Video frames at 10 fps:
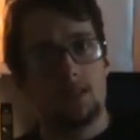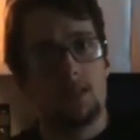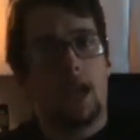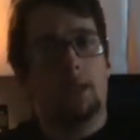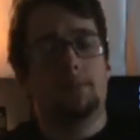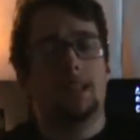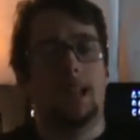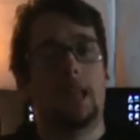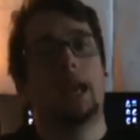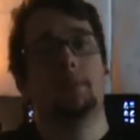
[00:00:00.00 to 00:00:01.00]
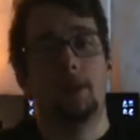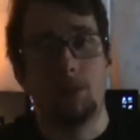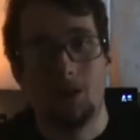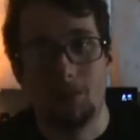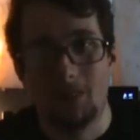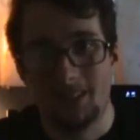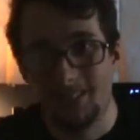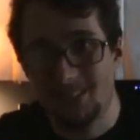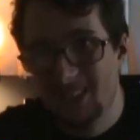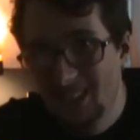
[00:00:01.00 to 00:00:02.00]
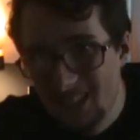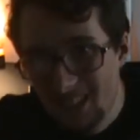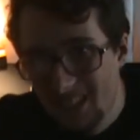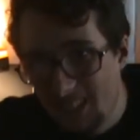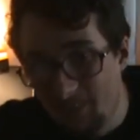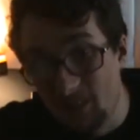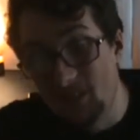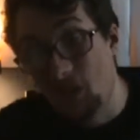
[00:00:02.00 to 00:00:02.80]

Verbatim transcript: the game's not a game anymore because if there's